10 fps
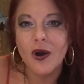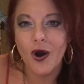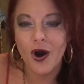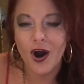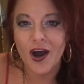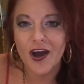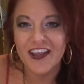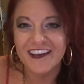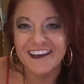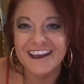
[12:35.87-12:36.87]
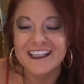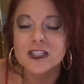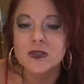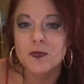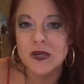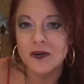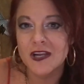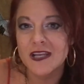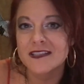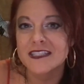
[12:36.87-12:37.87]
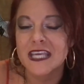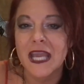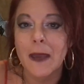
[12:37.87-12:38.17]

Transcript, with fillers: on experiencing